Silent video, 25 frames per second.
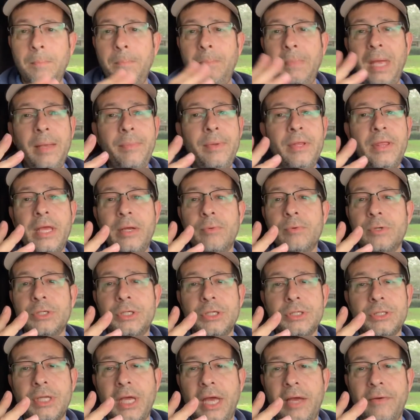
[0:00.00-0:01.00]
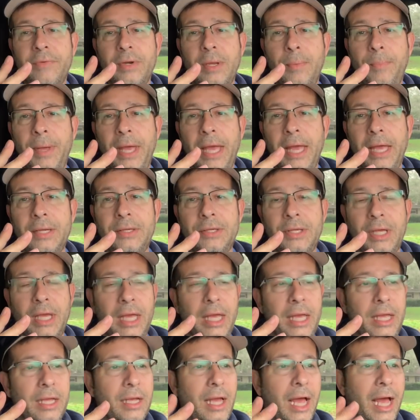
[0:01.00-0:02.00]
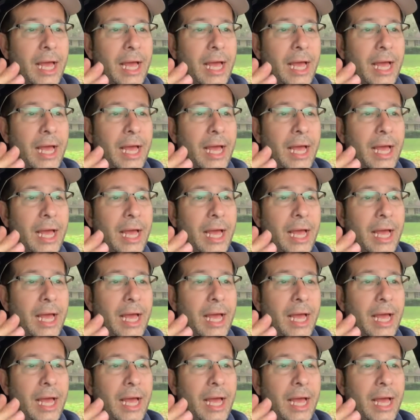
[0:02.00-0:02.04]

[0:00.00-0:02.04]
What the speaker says: maybe they were just having a bad day.